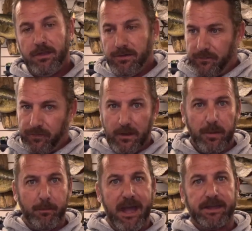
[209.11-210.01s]
You flip
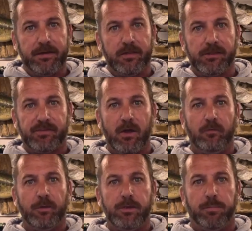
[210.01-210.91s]
it back into the
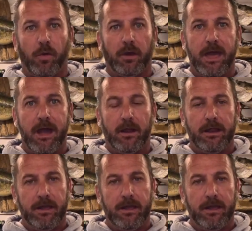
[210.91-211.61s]
stuff when you pull it out,